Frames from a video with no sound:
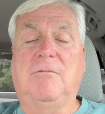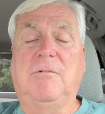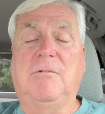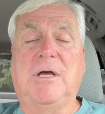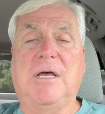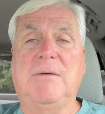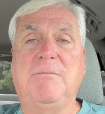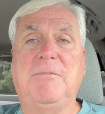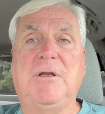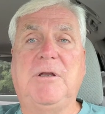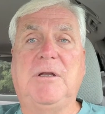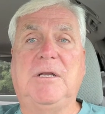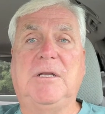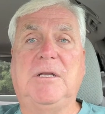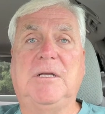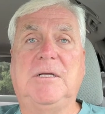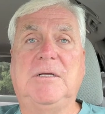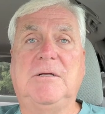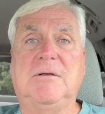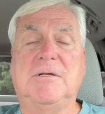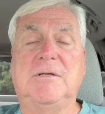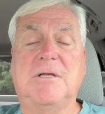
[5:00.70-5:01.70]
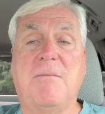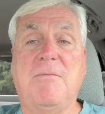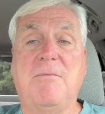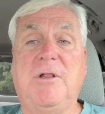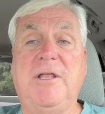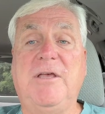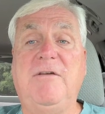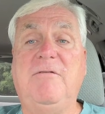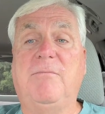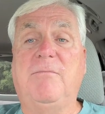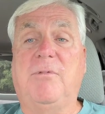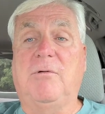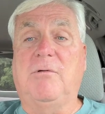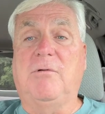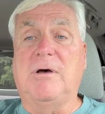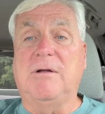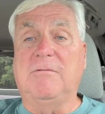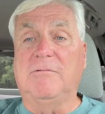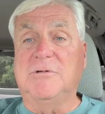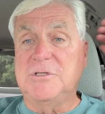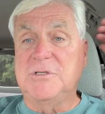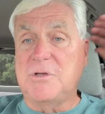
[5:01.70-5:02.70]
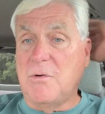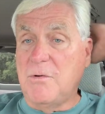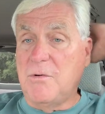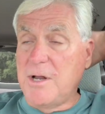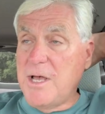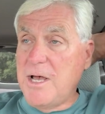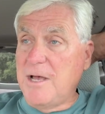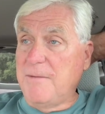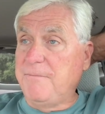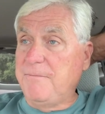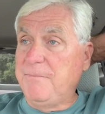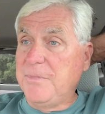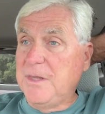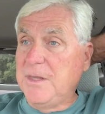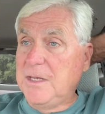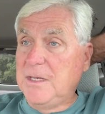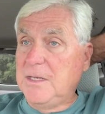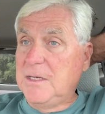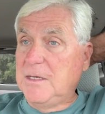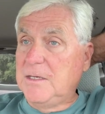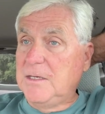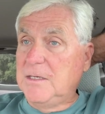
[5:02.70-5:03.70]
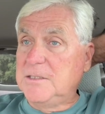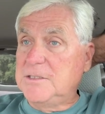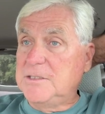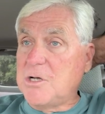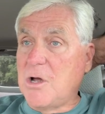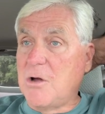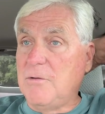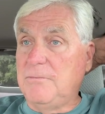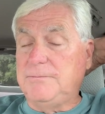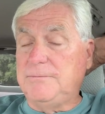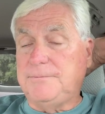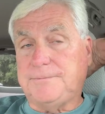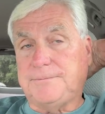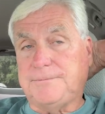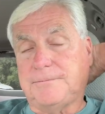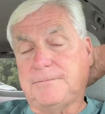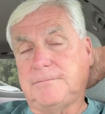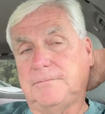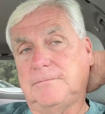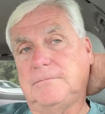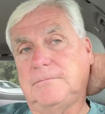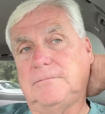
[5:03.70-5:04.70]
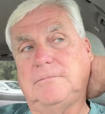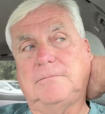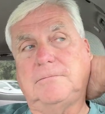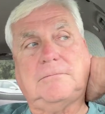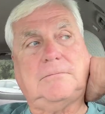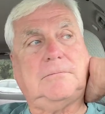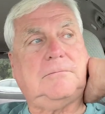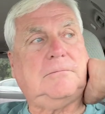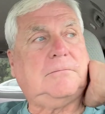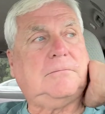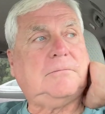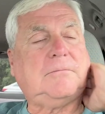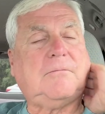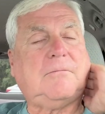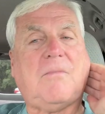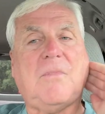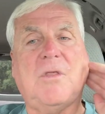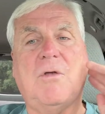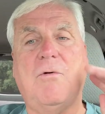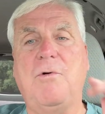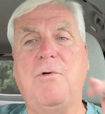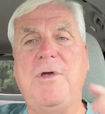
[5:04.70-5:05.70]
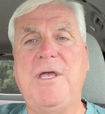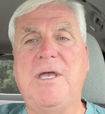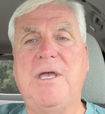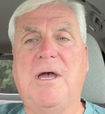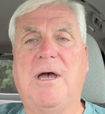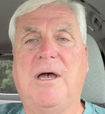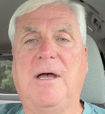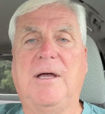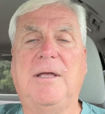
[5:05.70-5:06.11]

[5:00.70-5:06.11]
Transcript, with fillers: I mean, it's unbelievable what was going on. So we,